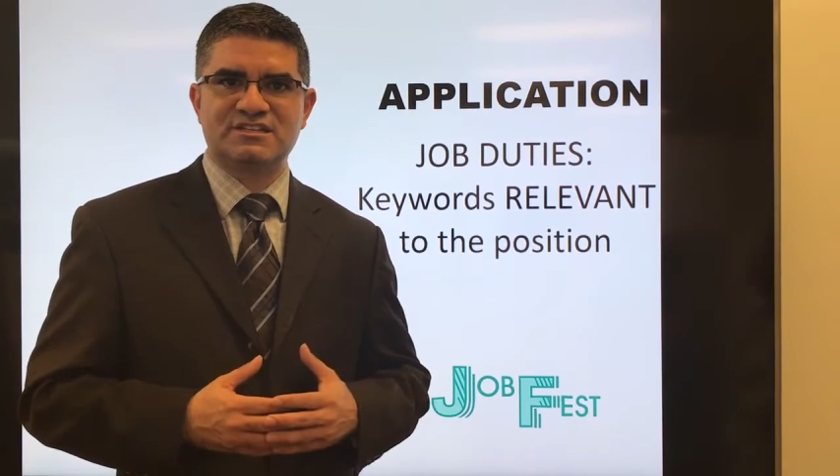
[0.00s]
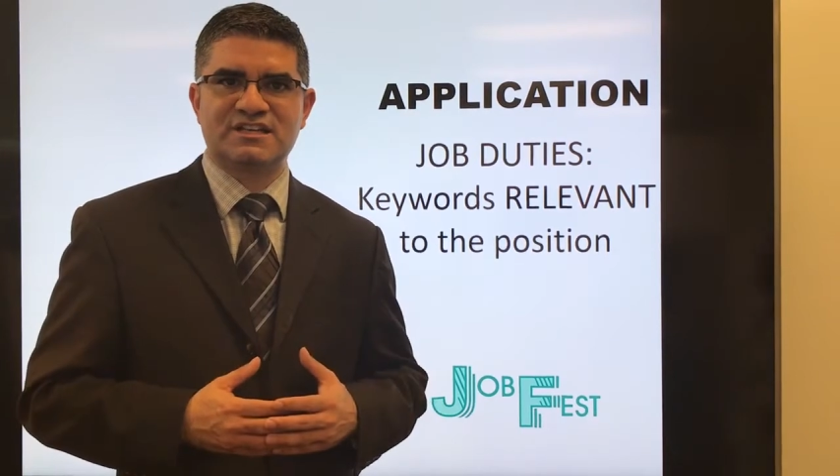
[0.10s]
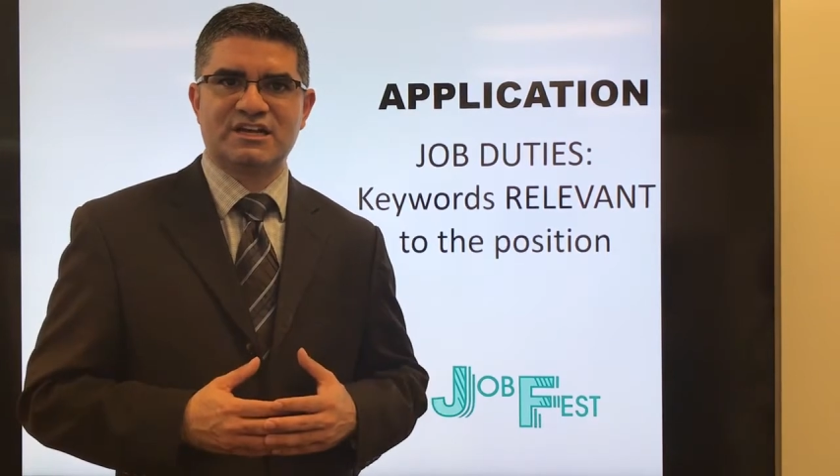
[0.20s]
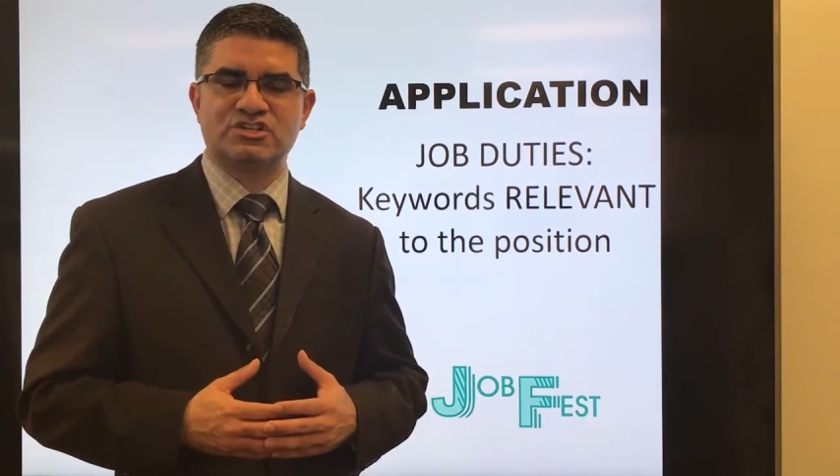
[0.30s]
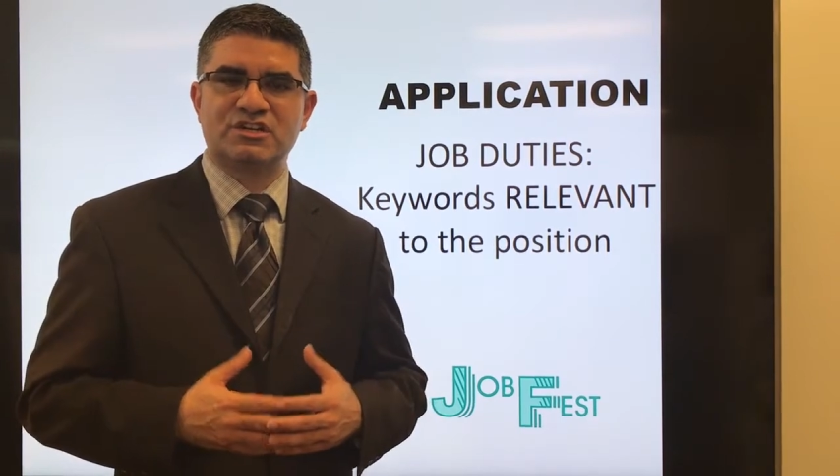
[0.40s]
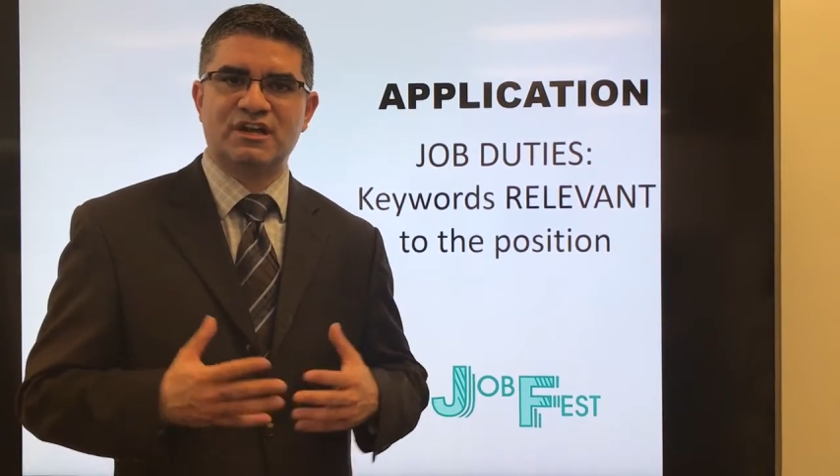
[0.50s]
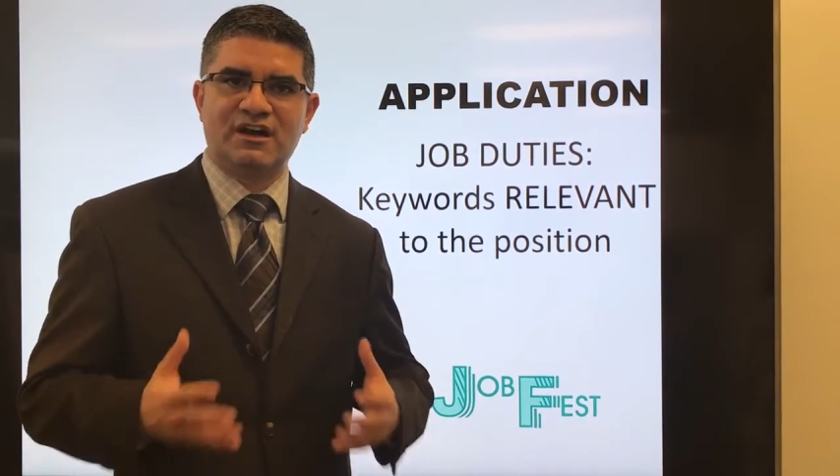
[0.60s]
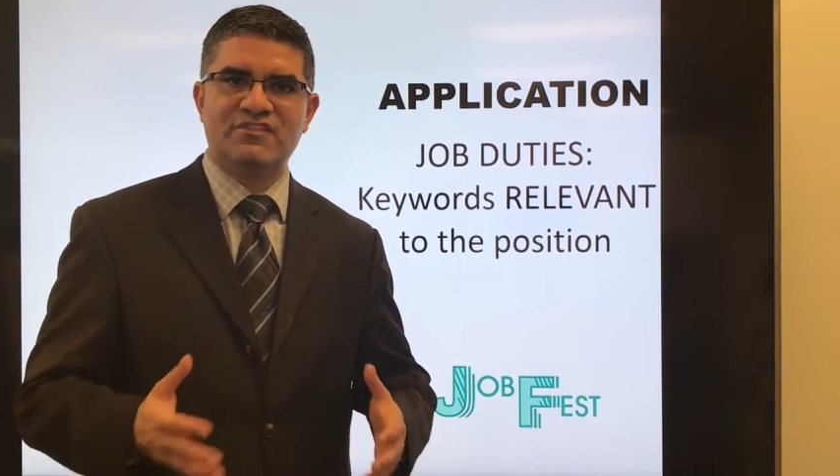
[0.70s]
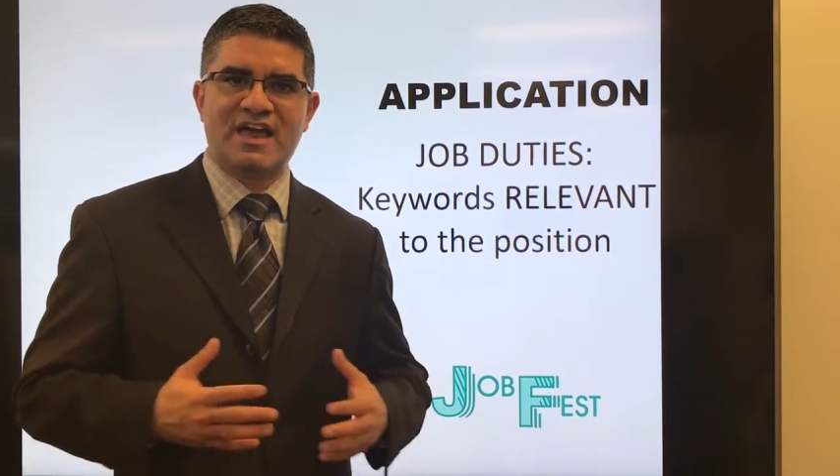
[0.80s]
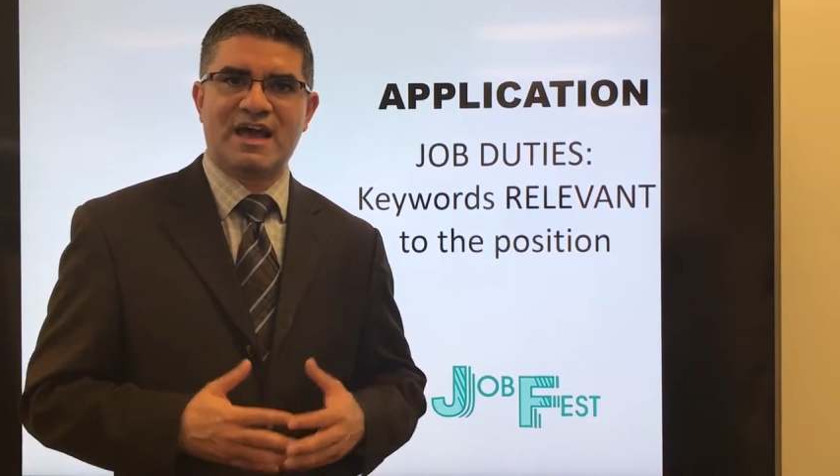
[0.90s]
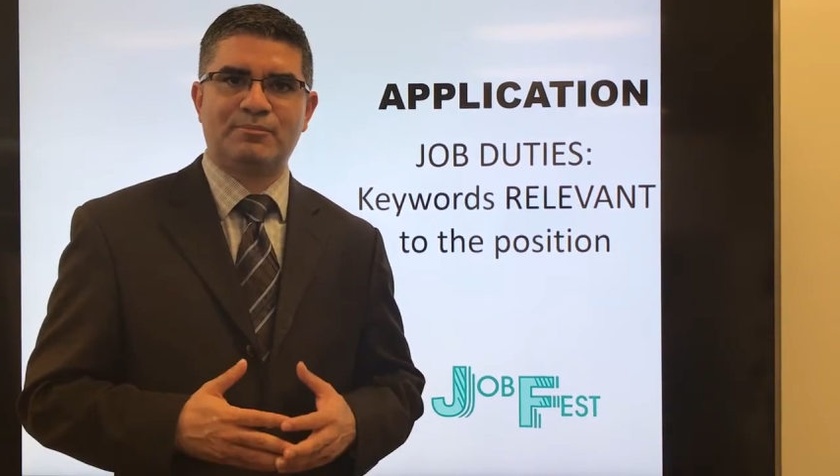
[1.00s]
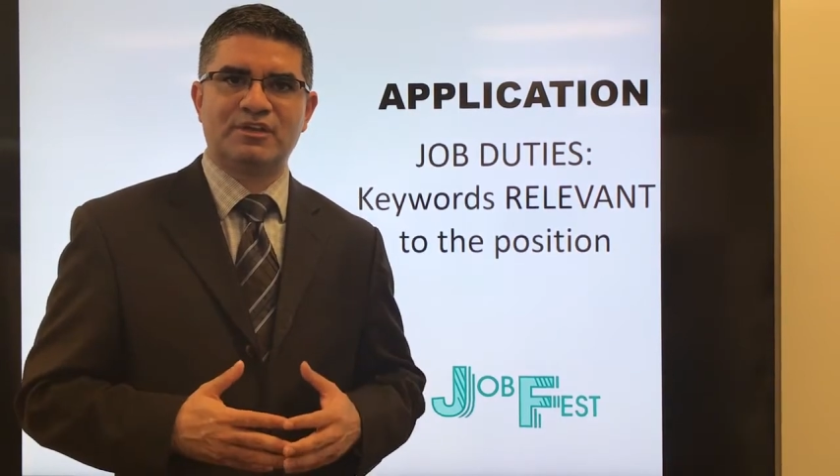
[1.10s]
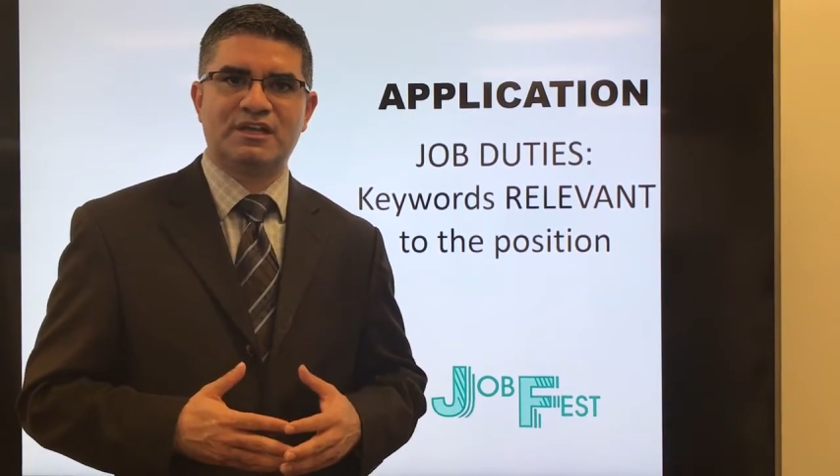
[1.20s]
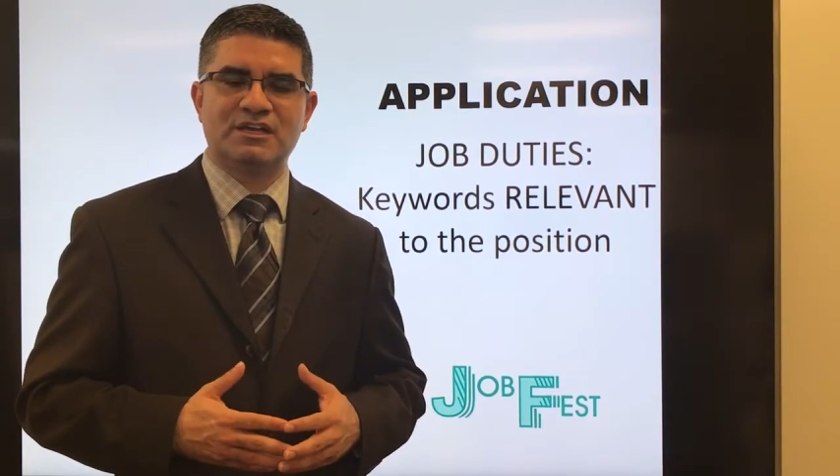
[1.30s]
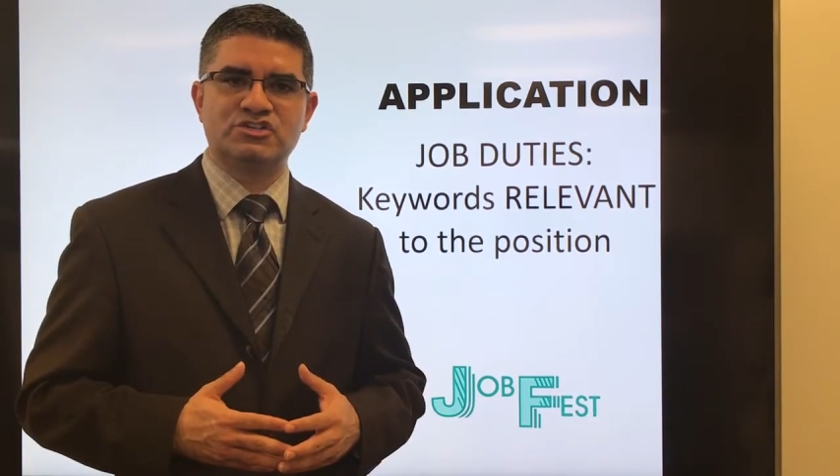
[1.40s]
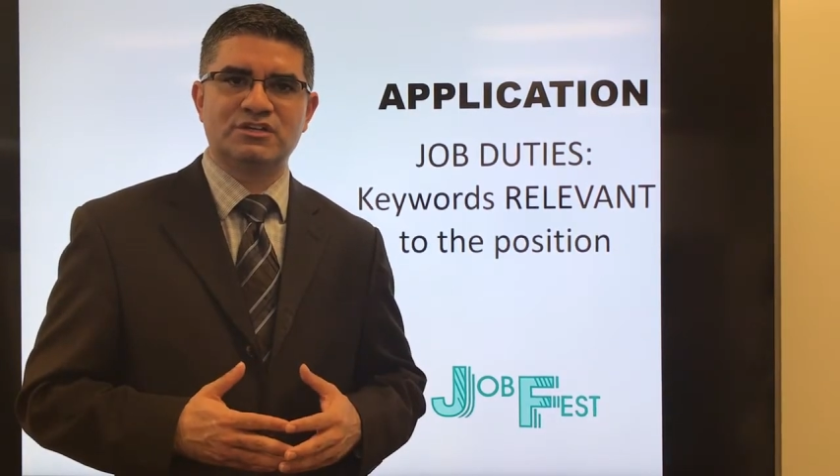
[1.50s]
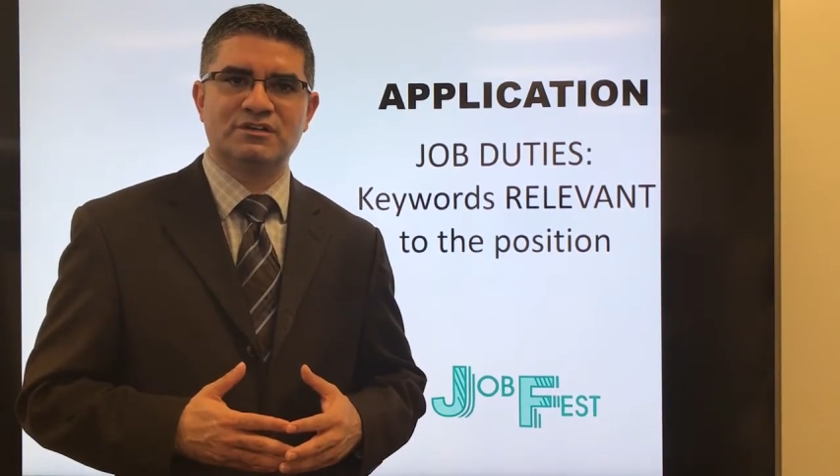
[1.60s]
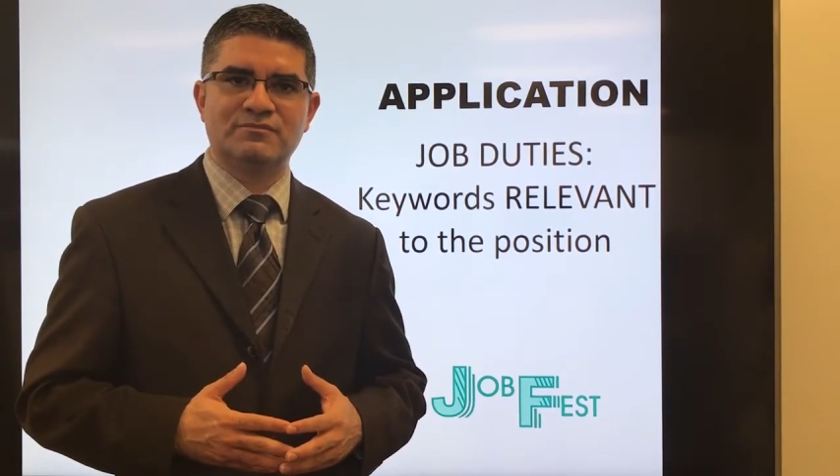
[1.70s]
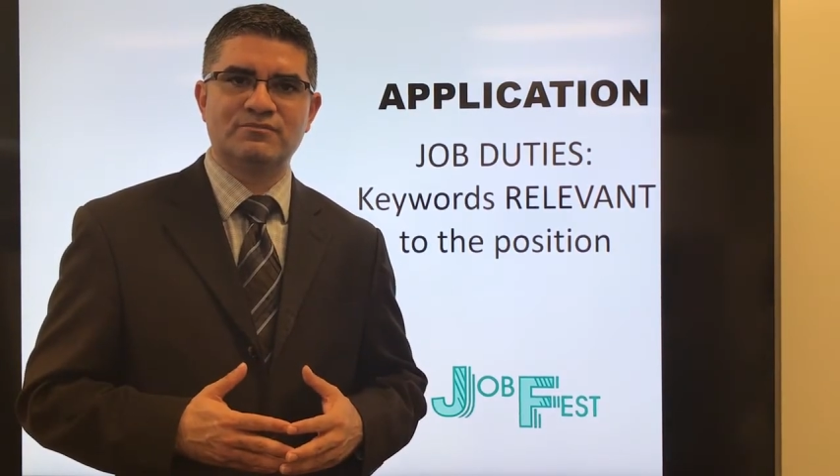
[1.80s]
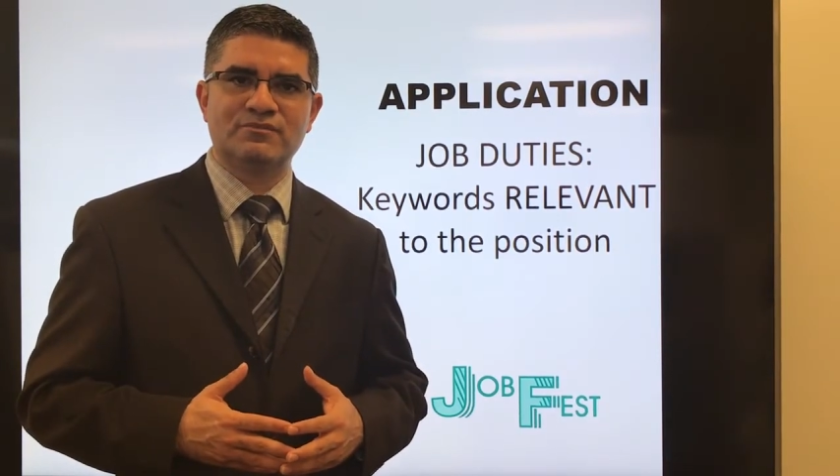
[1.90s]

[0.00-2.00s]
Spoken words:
section of that application?